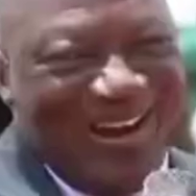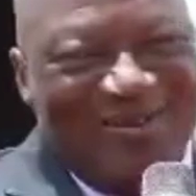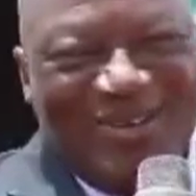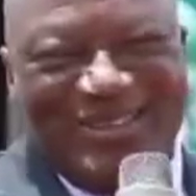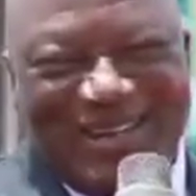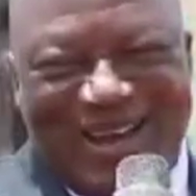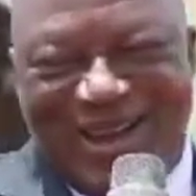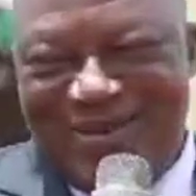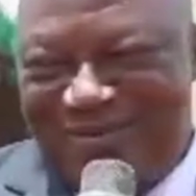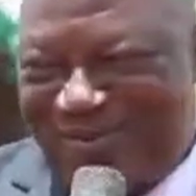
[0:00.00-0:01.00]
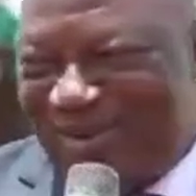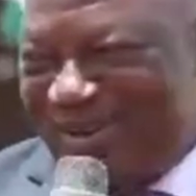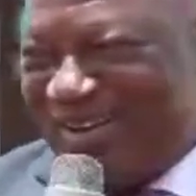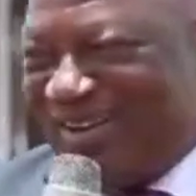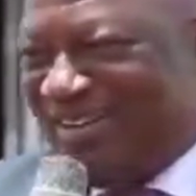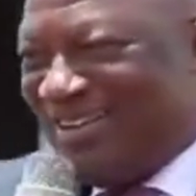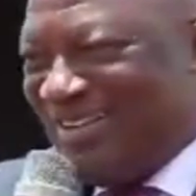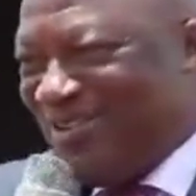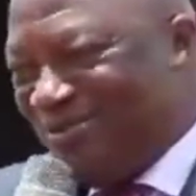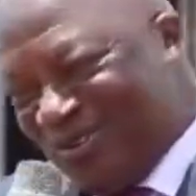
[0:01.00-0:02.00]
Secretary to the State Government, who
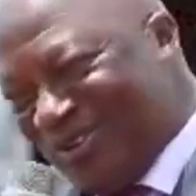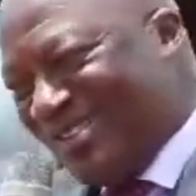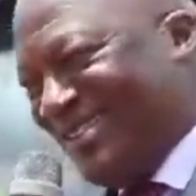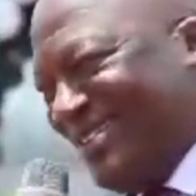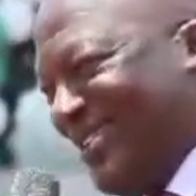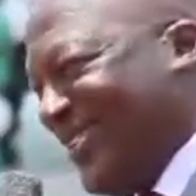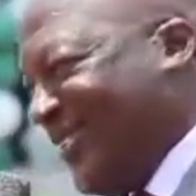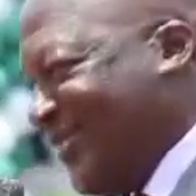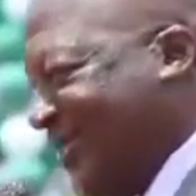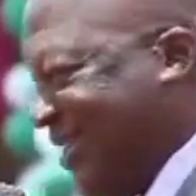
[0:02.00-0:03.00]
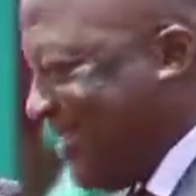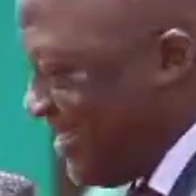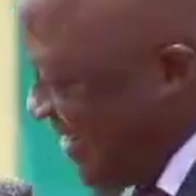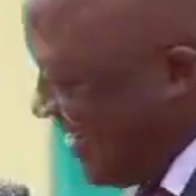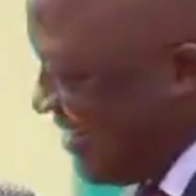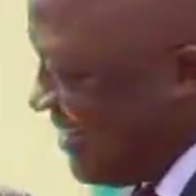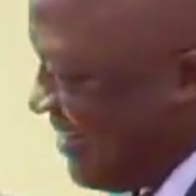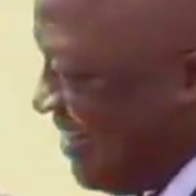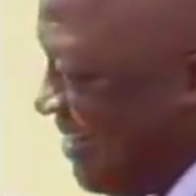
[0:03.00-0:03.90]
represented the Governor of Edo State, the